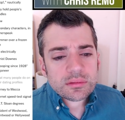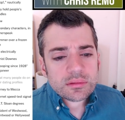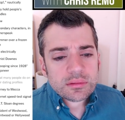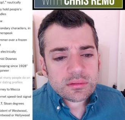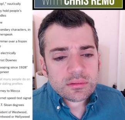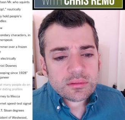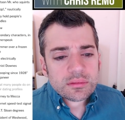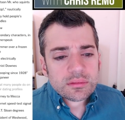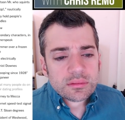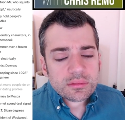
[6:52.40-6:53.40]

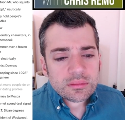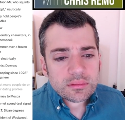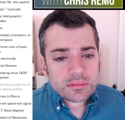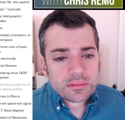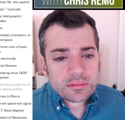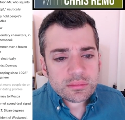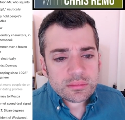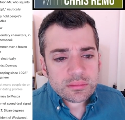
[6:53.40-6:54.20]
Nothing is said.